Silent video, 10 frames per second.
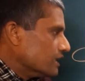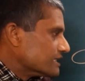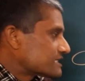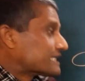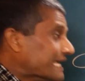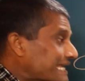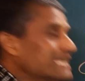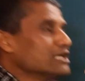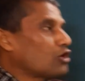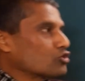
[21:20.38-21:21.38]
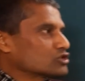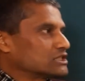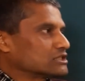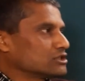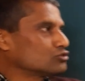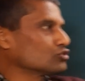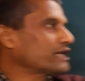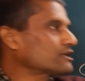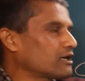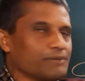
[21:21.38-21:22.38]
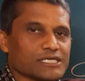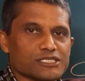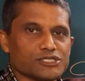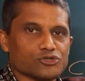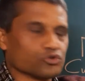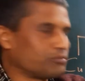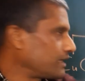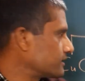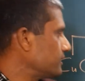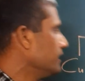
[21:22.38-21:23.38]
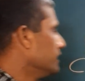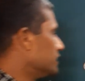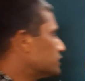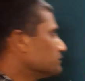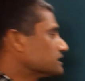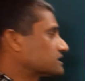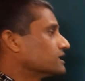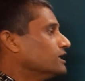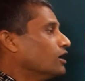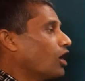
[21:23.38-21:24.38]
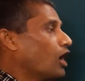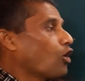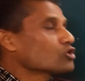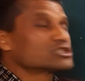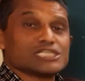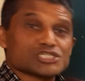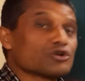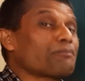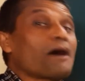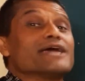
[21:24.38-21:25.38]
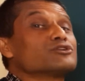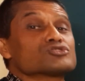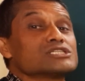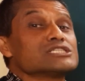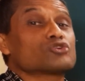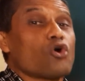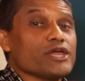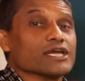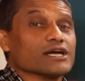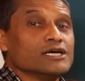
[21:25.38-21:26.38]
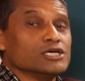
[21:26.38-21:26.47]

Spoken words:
is gaining oxygen to get converted into water. It means oxidation of hydrogen is going.